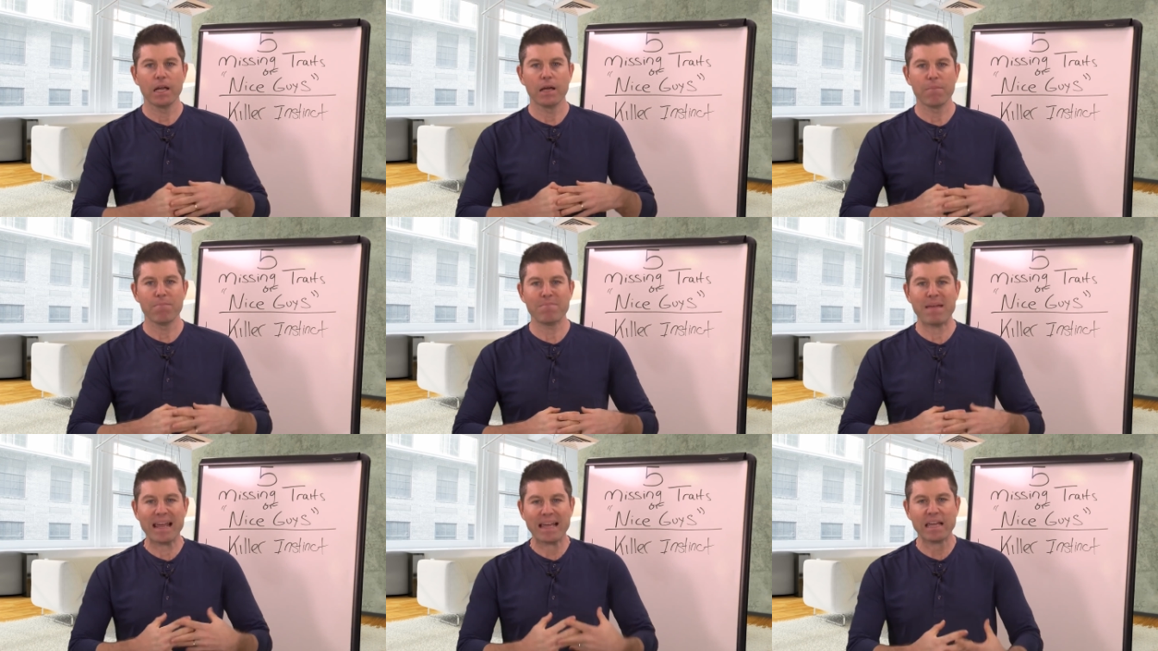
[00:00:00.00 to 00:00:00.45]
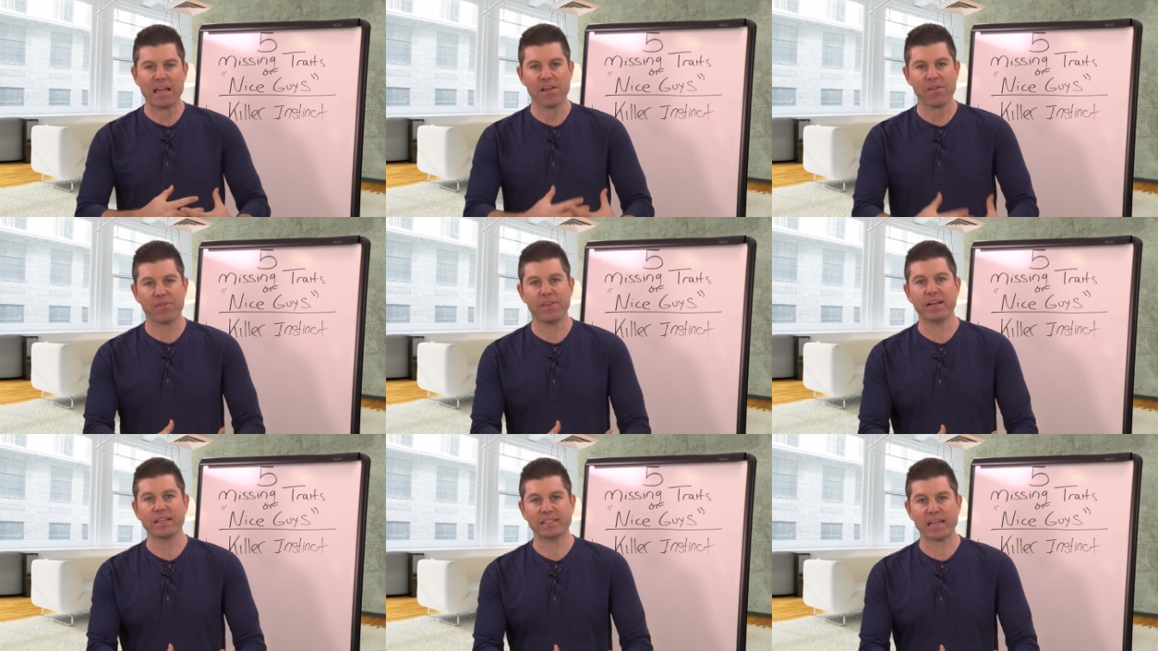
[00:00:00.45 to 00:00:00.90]

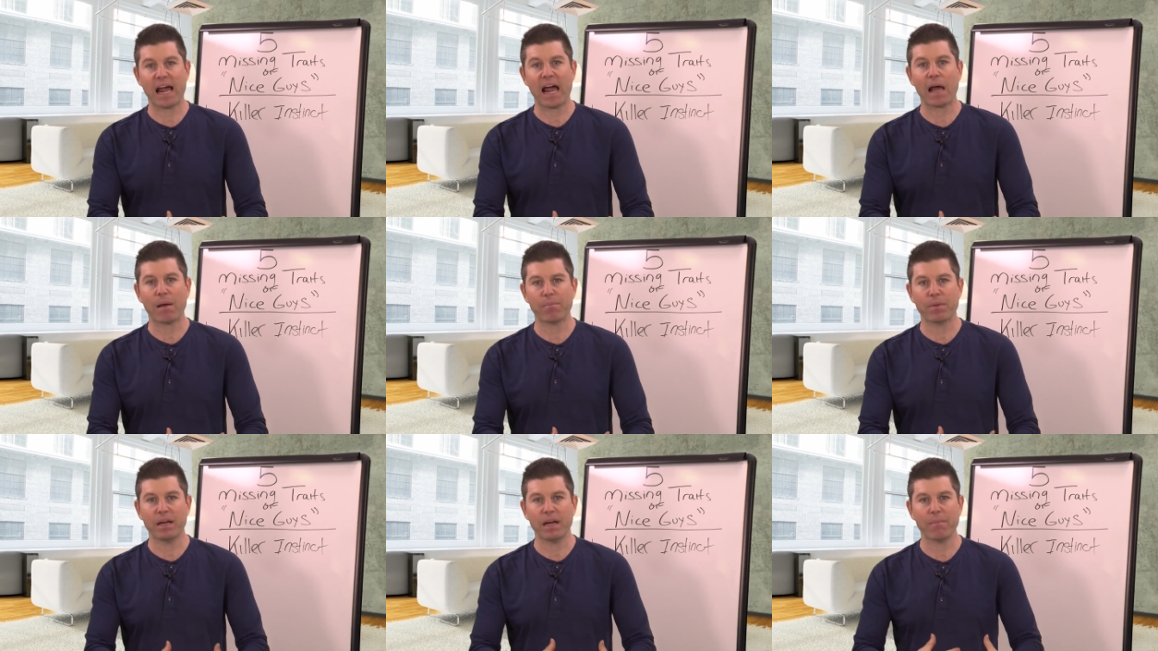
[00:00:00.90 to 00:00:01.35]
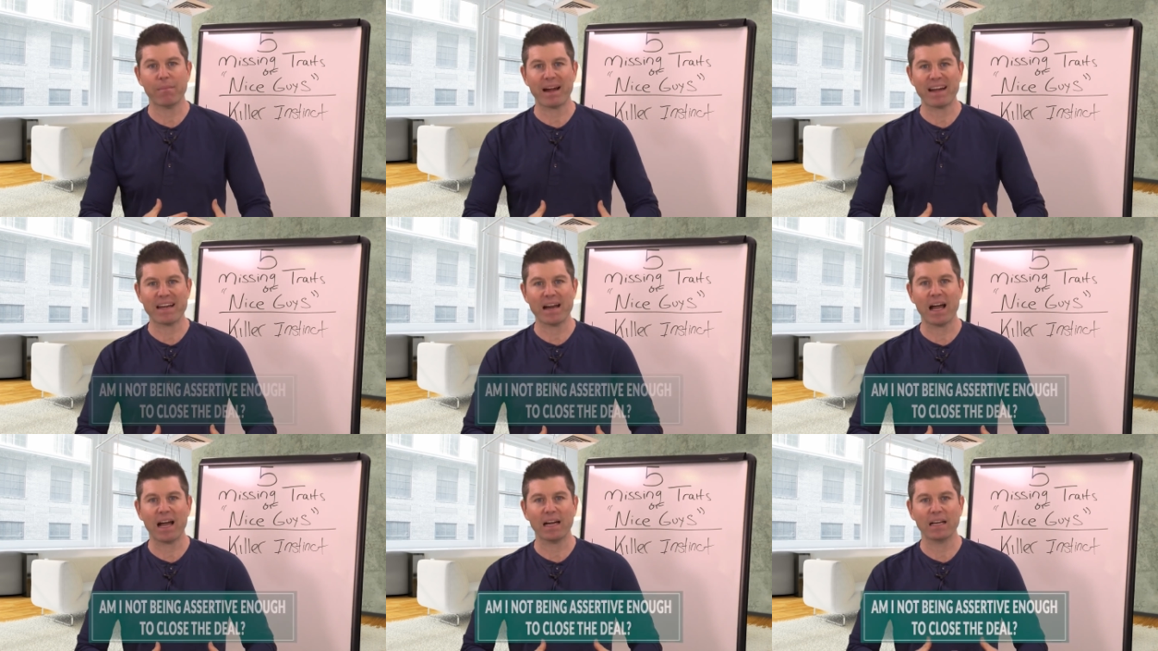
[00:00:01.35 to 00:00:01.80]
making things happen? Am
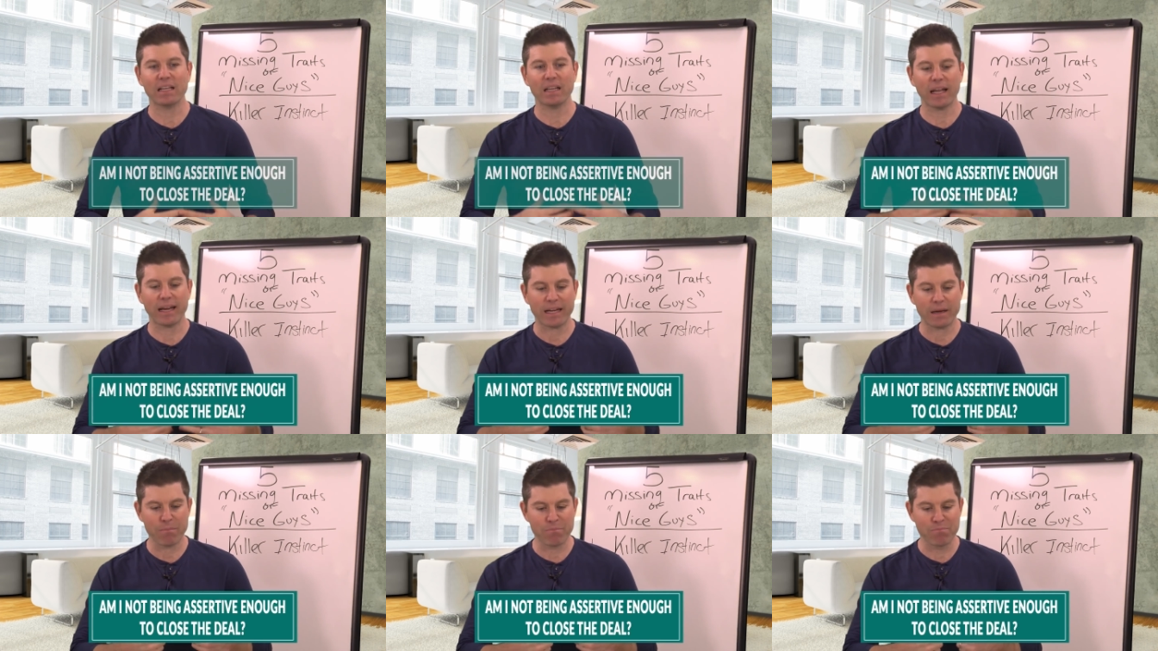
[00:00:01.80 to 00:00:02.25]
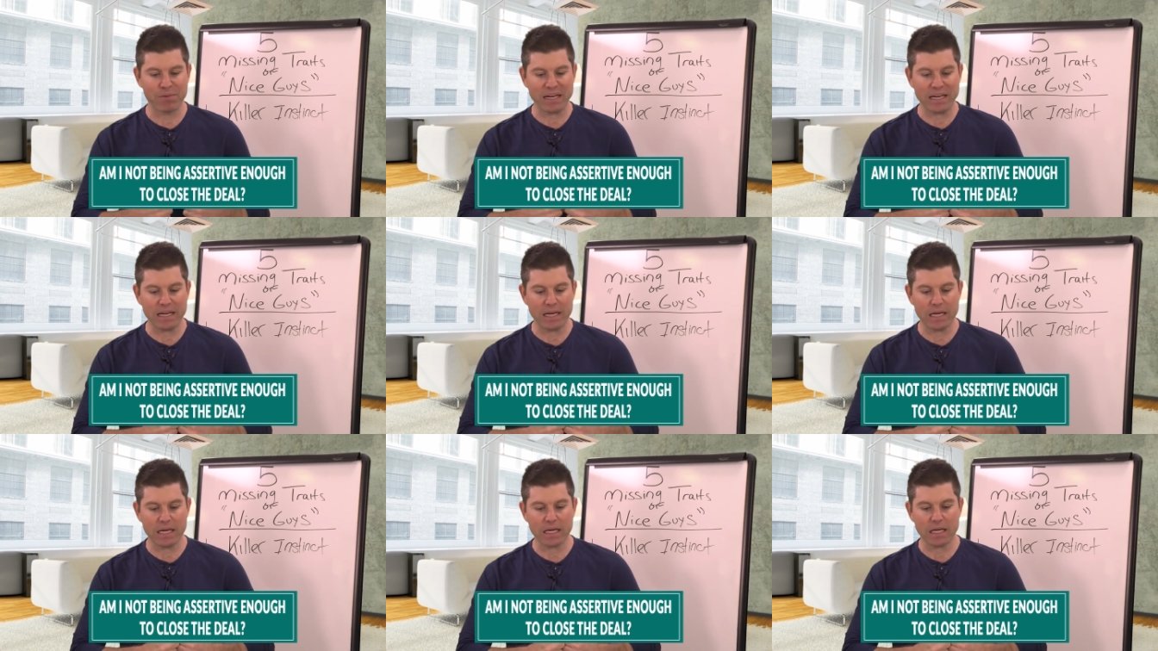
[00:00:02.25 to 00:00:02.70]
I not like
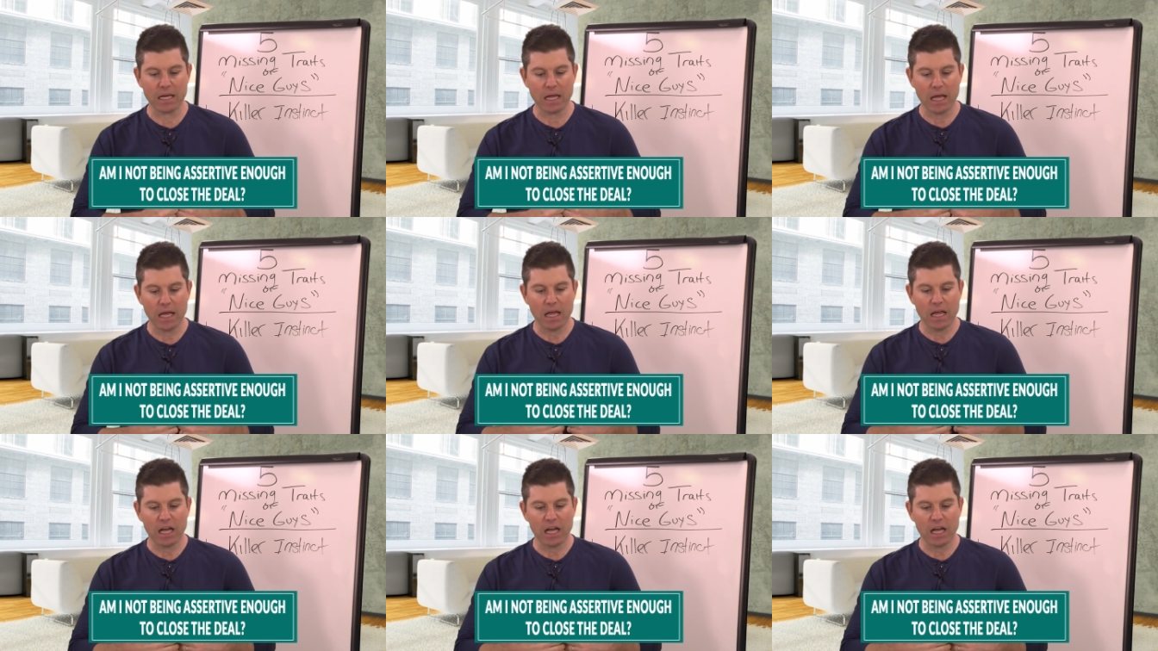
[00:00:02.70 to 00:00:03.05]
being